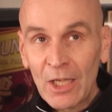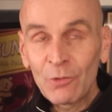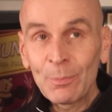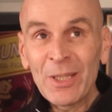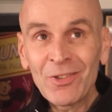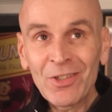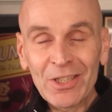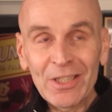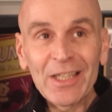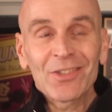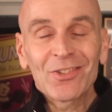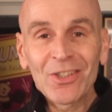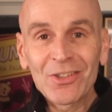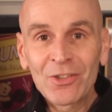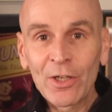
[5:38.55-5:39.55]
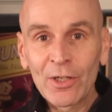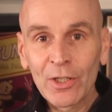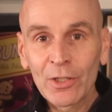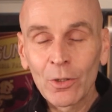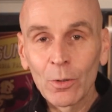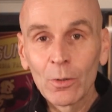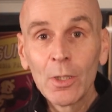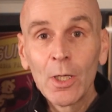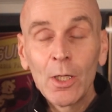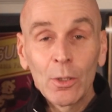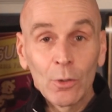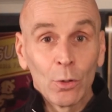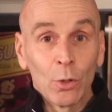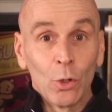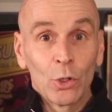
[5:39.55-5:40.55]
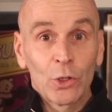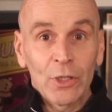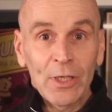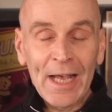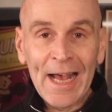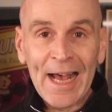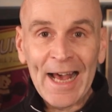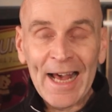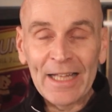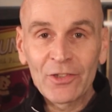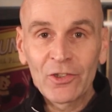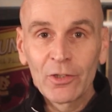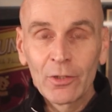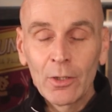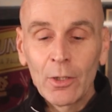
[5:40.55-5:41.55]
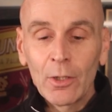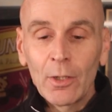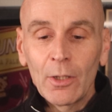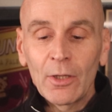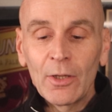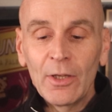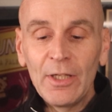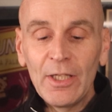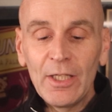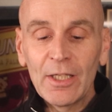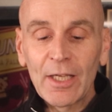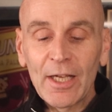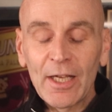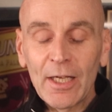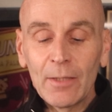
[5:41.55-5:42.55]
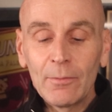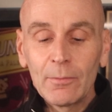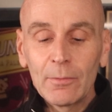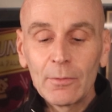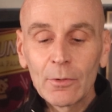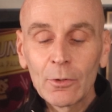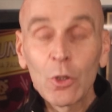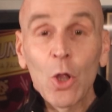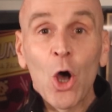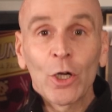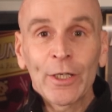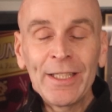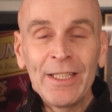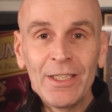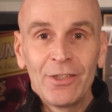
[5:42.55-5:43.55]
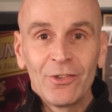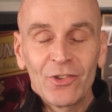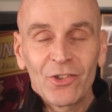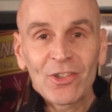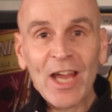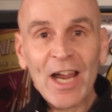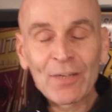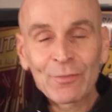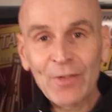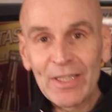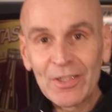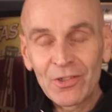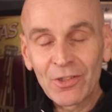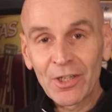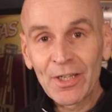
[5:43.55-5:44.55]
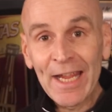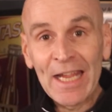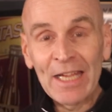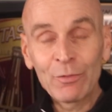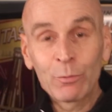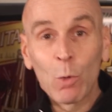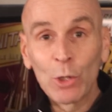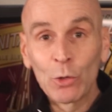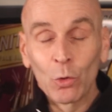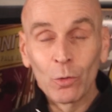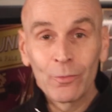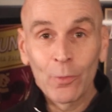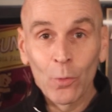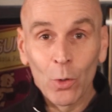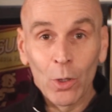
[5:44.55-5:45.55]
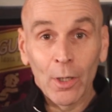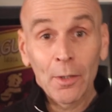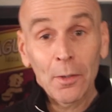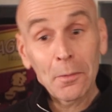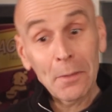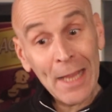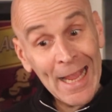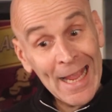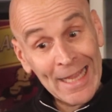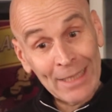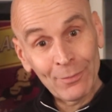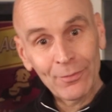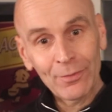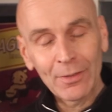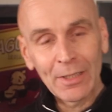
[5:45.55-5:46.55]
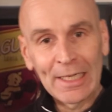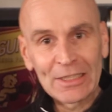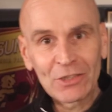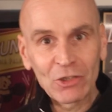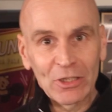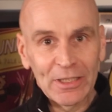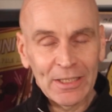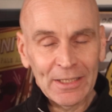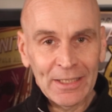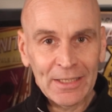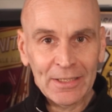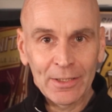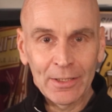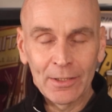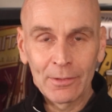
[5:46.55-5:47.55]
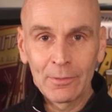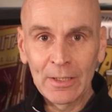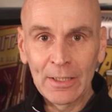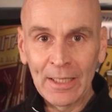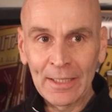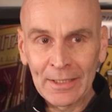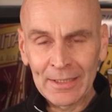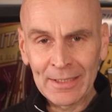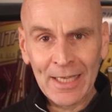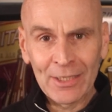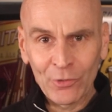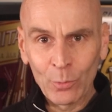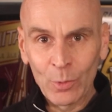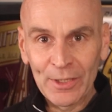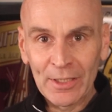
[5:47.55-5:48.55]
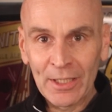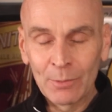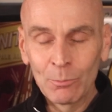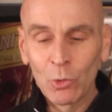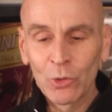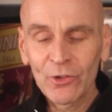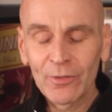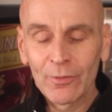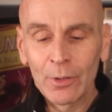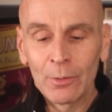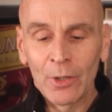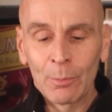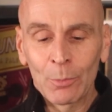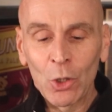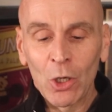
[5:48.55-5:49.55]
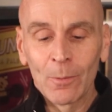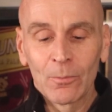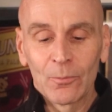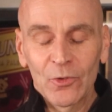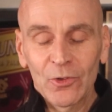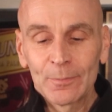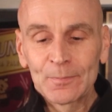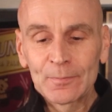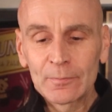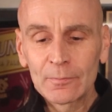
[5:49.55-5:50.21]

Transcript: basically a satirical look at the Lockheed Starfighter F-104F. Actually, I think that's the one that had most of the problems.